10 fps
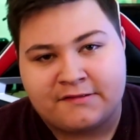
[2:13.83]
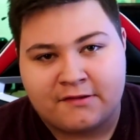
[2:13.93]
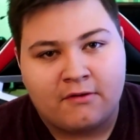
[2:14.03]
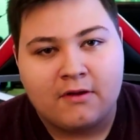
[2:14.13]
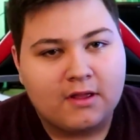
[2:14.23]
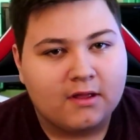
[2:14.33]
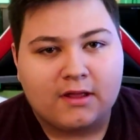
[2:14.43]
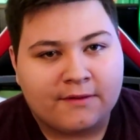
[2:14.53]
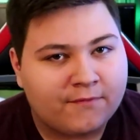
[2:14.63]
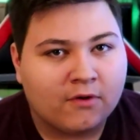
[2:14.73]
So,
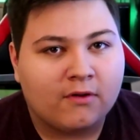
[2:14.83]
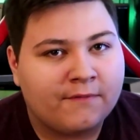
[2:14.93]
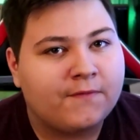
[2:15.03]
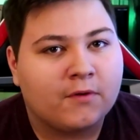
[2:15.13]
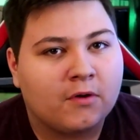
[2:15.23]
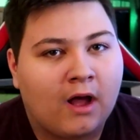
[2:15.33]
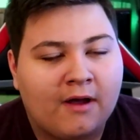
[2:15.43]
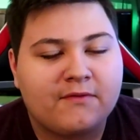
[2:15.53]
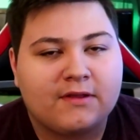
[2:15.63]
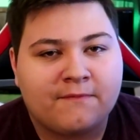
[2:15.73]
if you're a
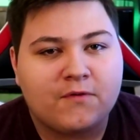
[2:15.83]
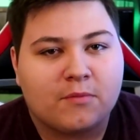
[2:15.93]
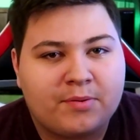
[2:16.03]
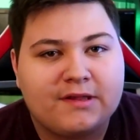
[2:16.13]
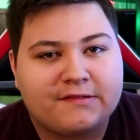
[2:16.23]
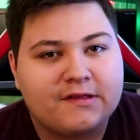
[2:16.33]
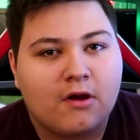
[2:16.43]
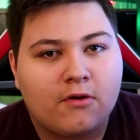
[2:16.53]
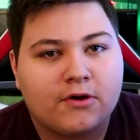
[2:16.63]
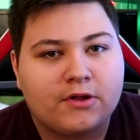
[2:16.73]
PC owner,